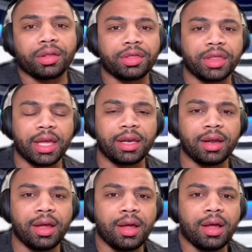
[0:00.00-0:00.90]
than
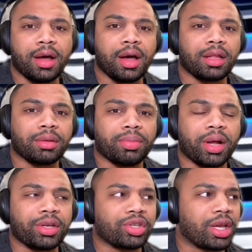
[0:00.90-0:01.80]
LeBron
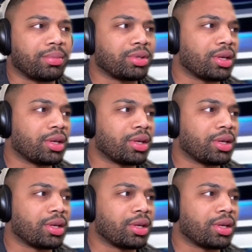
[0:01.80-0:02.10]
James.